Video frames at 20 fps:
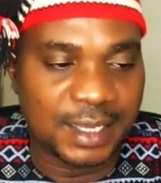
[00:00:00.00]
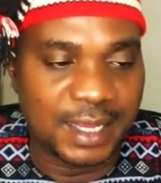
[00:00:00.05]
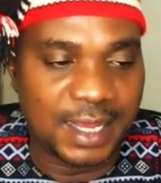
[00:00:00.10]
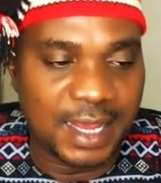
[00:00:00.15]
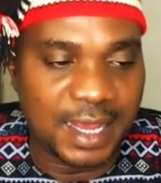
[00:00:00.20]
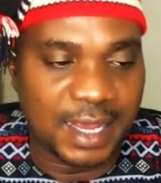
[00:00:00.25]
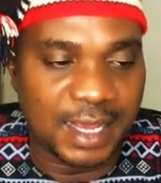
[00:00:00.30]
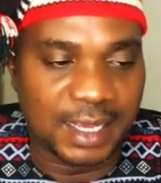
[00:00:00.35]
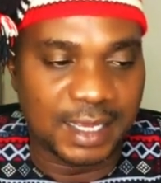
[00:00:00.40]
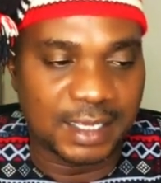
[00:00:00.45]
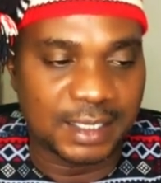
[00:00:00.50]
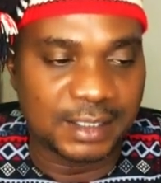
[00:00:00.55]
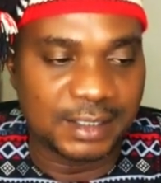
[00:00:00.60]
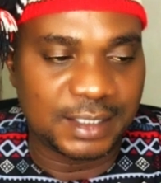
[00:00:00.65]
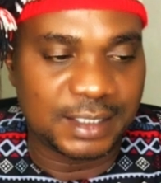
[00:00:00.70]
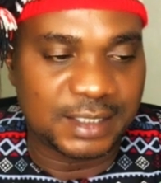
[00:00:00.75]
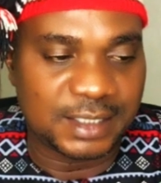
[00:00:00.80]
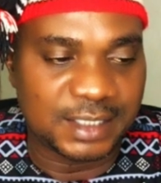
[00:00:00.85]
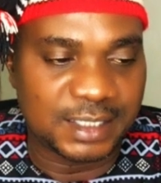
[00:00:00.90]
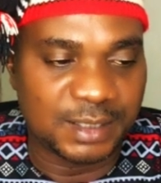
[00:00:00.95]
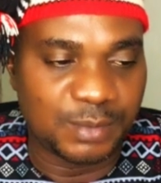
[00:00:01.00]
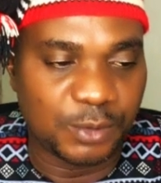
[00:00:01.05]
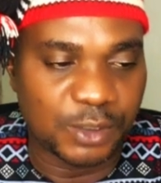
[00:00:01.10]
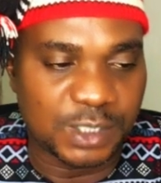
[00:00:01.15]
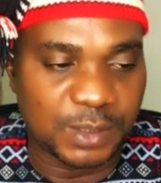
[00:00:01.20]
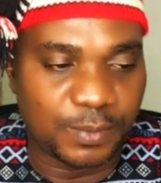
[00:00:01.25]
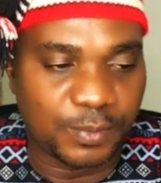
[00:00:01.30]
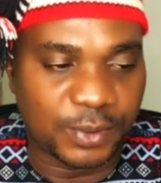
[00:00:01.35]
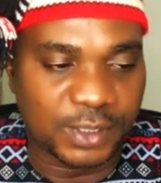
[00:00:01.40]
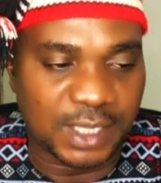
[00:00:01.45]
Here, this is the
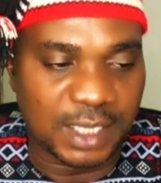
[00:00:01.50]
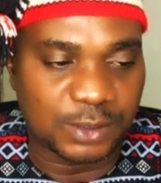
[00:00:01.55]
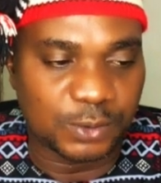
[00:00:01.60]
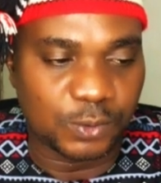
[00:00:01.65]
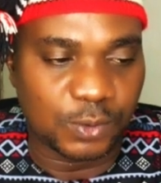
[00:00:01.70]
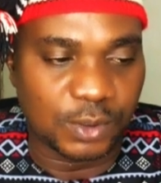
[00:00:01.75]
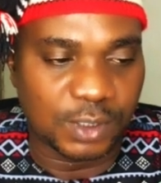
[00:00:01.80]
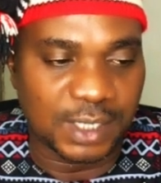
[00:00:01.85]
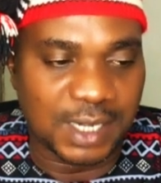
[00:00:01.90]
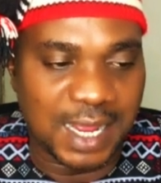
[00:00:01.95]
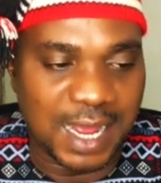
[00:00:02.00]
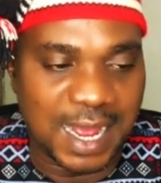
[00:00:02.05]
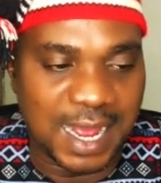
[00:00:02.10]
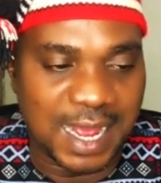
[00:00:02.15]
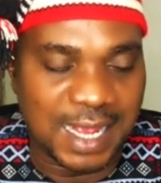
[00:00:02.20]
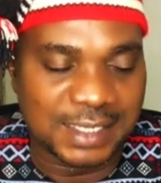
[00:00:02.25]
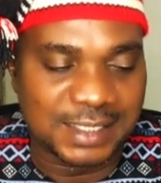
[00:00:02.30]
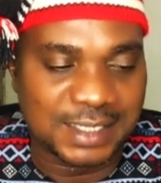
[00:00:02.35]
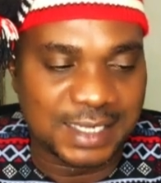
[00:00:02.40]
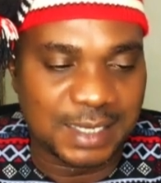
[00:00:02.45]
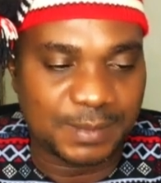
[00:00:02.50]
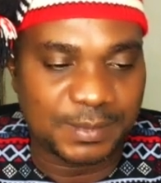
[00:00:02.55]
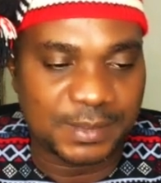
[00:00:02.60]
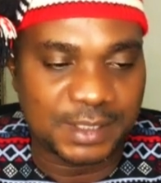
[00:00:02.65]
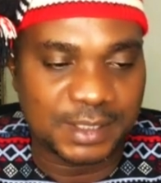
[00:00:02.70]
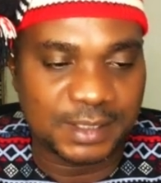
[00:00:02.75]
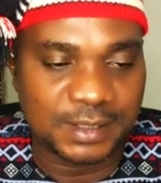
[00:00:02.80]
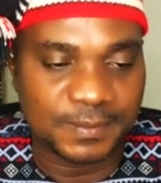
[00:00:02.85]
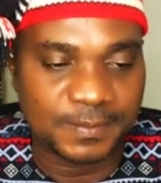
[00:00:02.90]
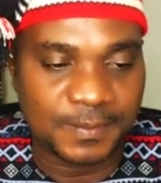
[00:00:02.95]
most important one.
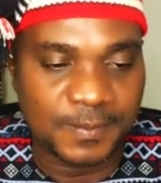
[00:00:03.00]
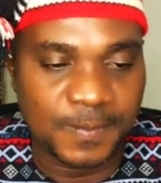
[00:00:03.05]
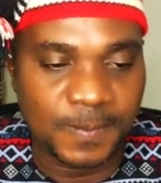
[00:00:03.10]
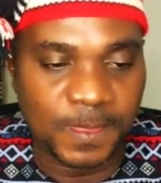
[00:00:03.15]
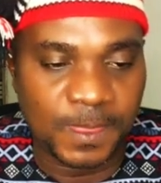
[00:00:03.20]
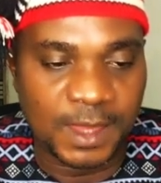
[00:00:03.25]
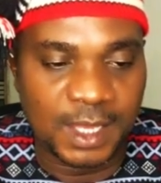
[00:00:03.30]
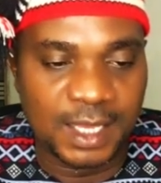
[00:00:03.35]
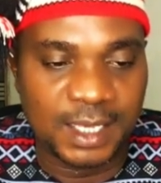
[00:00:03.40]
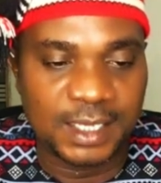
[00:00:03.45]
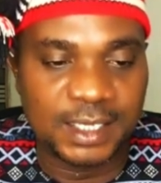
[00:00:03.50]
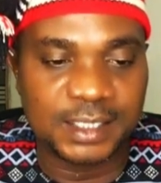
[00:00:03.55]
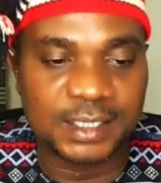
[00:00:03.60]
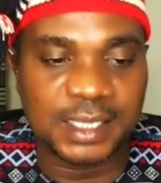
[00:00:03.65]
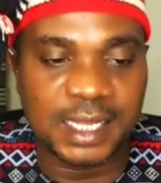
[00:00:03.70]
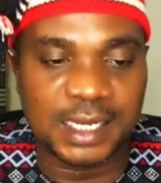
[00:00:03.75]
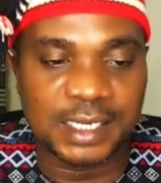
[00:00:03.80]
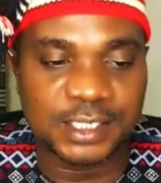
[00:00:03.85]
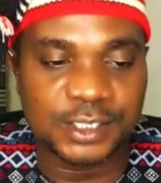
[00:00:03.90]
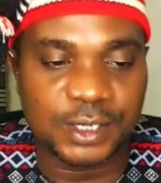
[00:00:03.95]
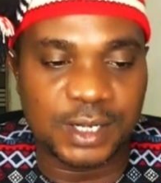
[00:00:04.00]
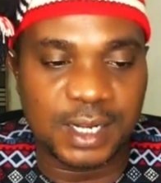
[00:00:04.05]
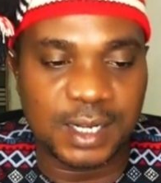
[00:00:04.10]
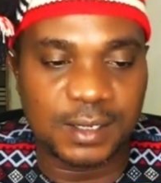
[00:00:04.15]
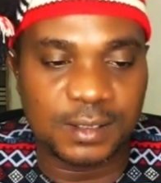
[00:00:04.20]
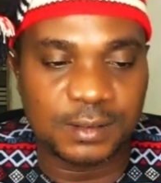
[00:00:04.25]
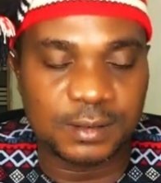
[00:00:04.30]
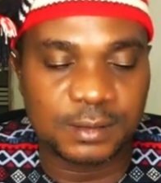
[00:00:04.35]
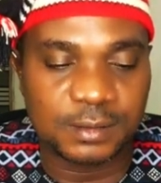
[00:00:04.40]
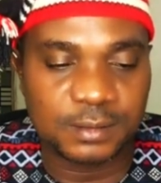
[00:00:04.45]
Accept
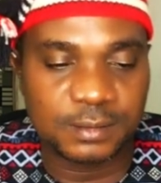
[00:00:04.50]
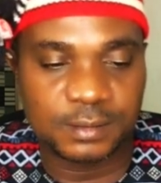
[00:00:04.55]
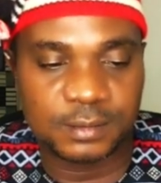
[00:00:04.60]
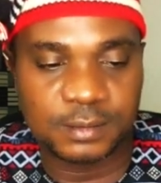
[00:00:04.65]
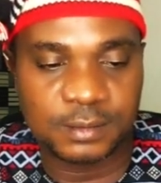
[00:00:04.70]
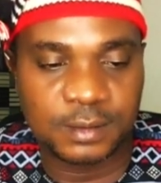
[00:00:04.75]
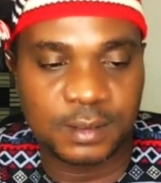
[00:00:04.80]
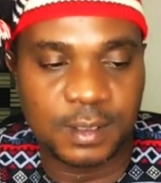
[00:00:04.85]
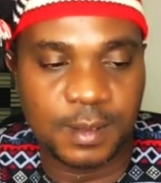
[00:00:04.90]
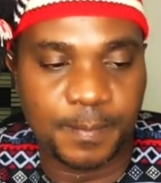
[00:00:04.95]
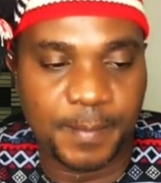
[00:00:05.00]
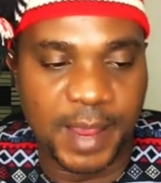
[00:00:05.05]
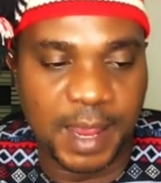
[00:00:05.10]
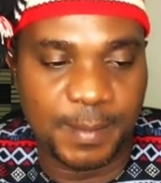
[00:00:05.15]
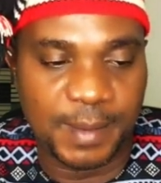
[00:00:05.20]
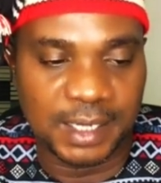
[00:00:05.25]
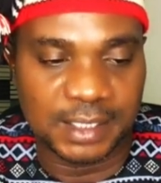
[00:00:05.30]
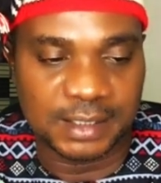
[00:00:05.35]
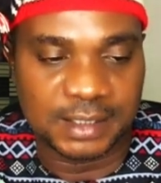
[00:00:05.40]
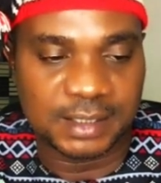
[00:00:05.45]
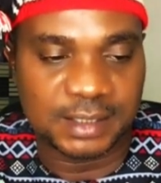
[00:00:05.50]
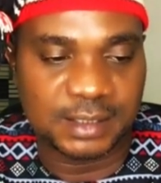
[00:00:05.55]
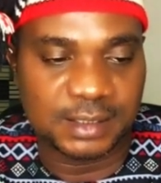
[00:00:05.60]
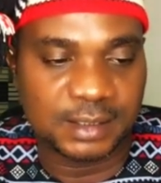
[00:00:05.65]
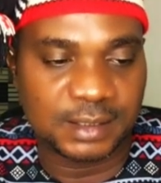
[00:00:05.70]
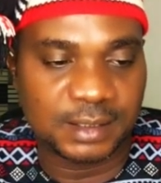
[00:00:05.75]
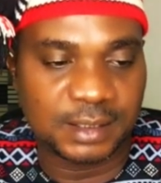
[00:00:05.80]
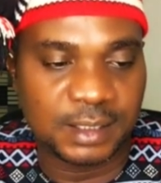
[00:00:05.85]
international payments.